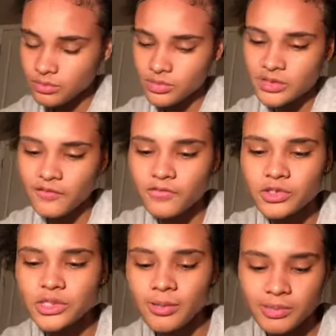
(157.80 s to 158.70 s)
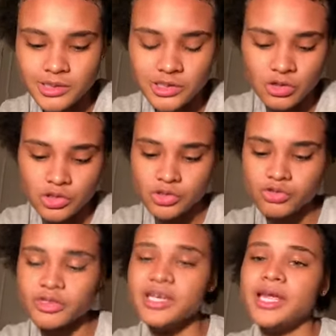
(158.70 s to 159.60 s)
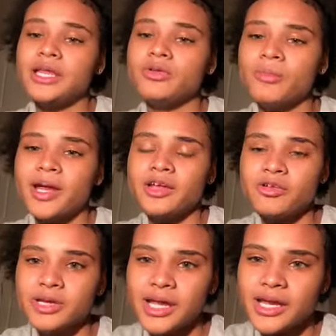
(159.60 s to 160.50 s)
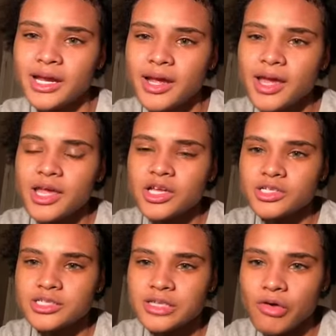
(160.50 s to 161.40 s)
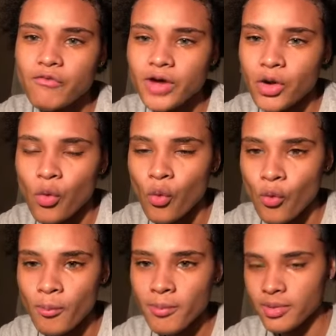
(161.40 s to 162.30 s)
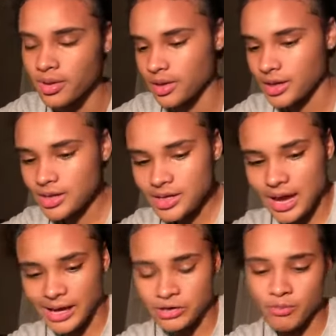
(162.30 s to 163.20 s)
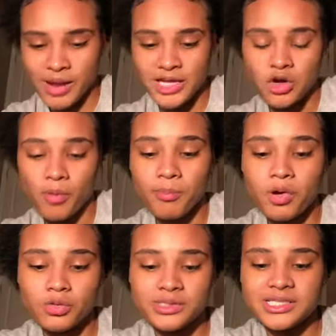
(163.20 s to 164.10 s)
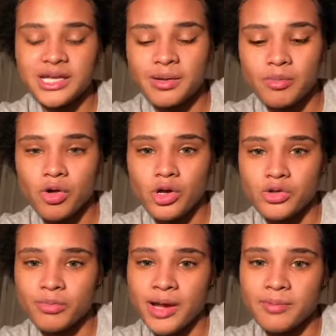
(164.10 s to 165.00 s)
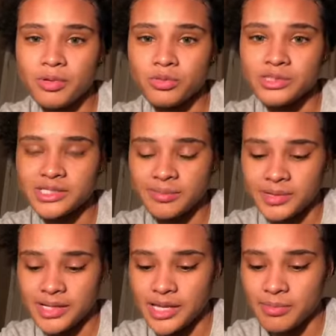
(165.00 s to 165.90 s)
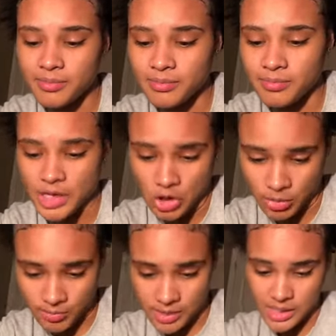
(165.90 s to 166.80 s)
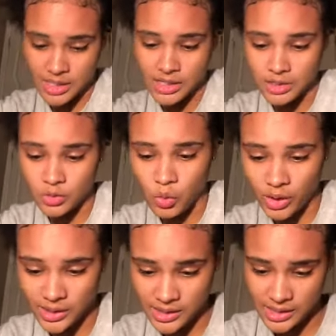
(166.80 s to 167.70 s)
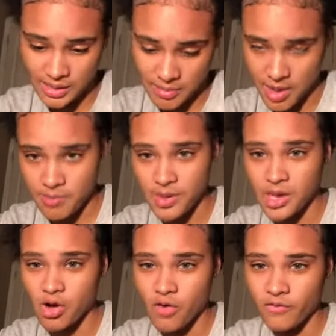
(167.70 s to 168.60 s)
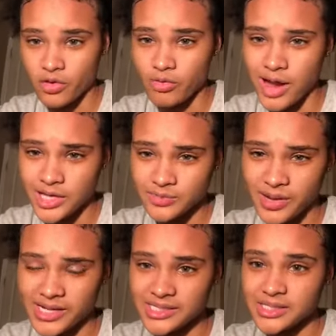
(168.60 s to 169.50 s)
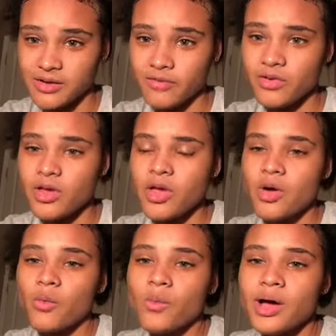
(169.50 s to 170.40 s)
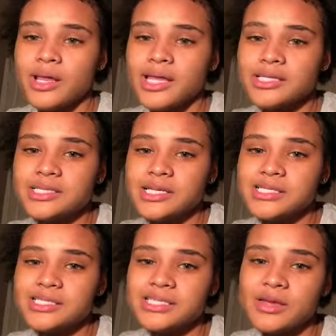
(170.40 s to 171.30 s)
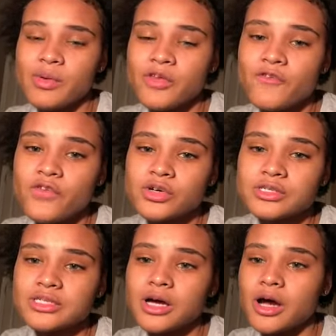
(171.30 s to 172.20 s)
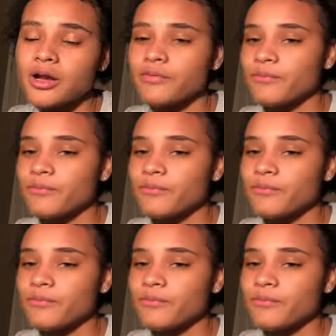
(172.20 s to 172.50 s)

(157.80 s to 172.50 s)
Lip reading: the first couple of songs you might create yourself at home, and you might not post them, or you might post them and they may not be good quality. They may be off GarageBand and stuff. Well, I'll say this to say, when you first start,